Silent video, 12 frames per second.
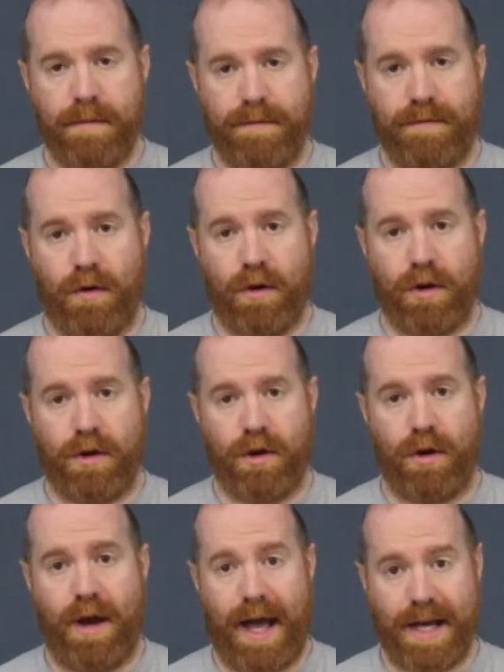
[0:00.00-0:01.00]
for
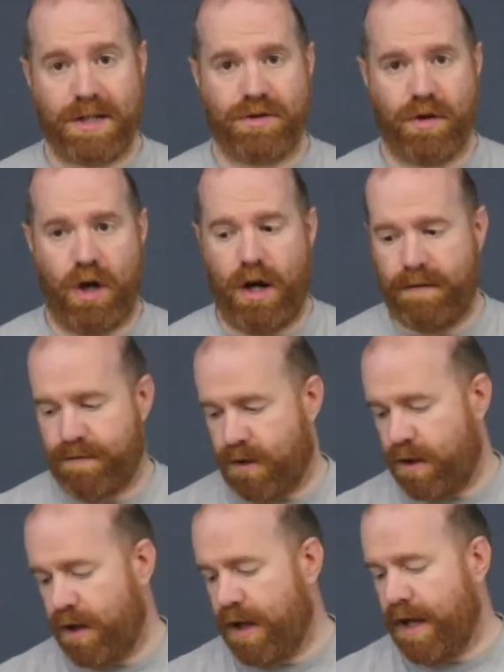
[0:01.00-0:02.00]
your extra
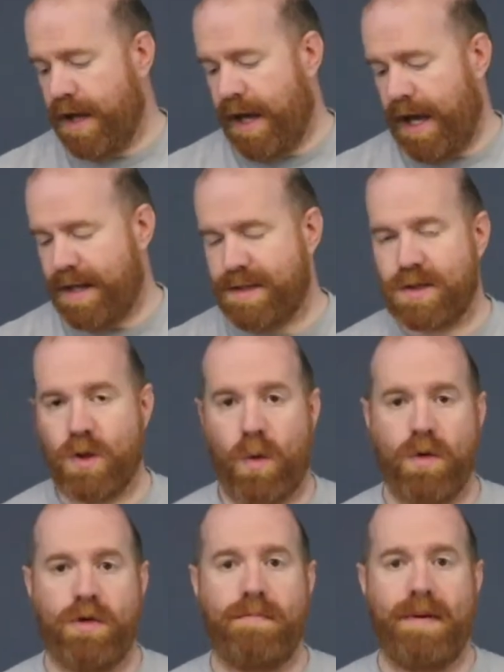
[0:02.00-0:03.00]
offer is
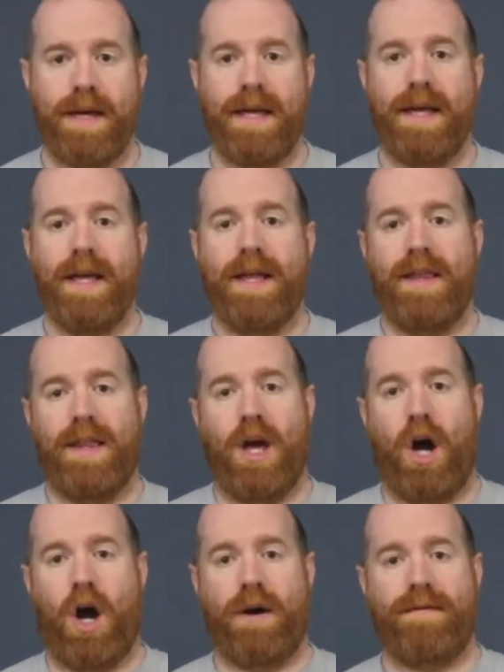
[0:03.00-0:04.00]
going to be the
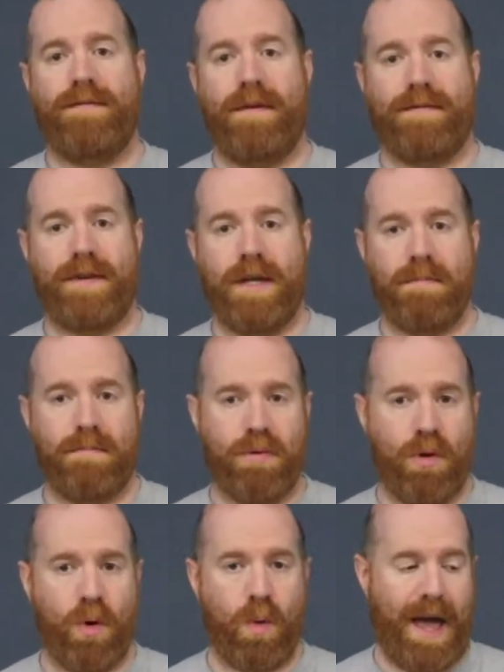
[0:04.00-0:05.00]
R50
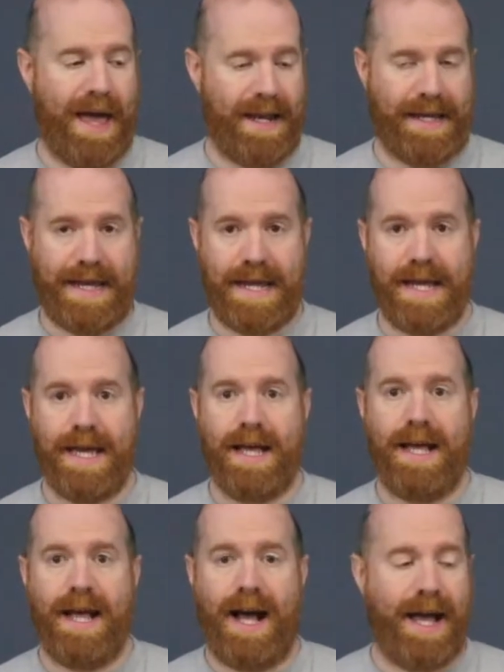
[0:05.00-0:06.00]
Pro LE.
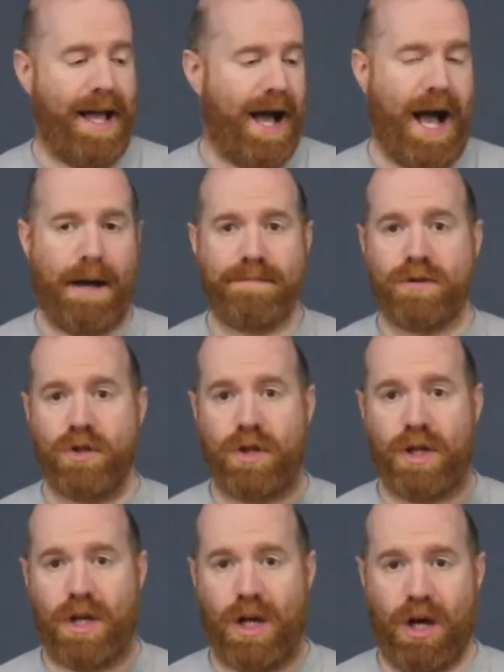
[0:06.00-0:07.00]
I
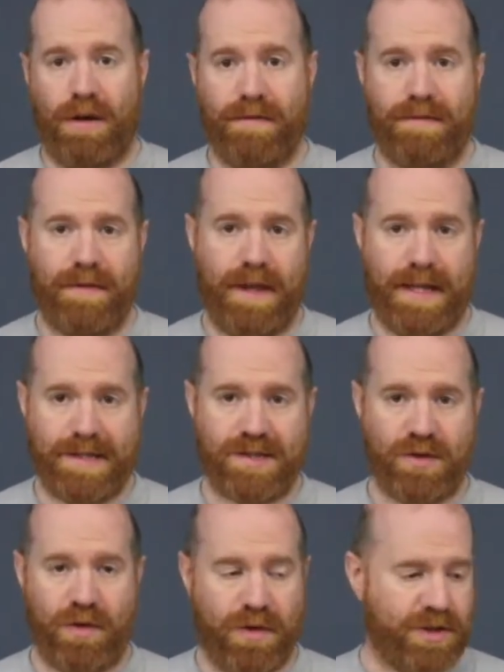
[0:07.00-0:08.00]
absolutely love this
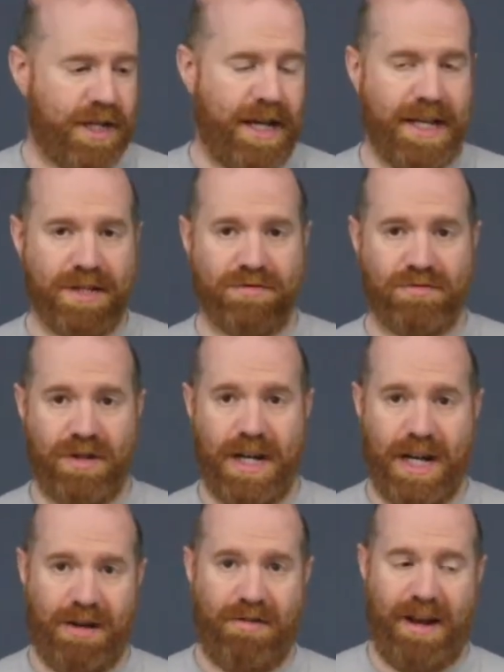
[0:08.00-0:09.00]
torch. It is
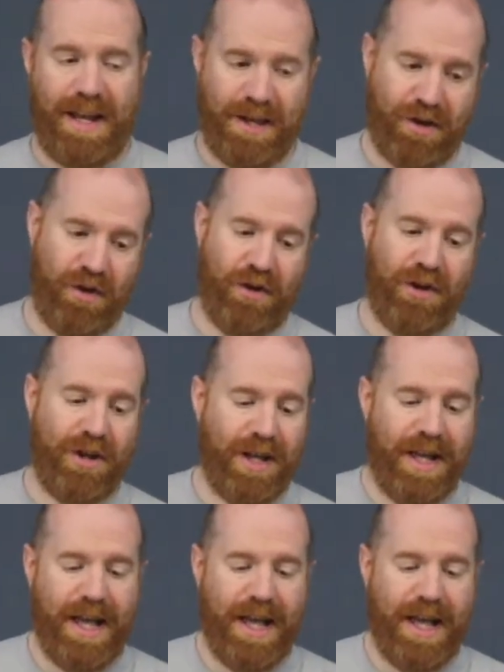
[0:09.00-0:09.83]
really cool.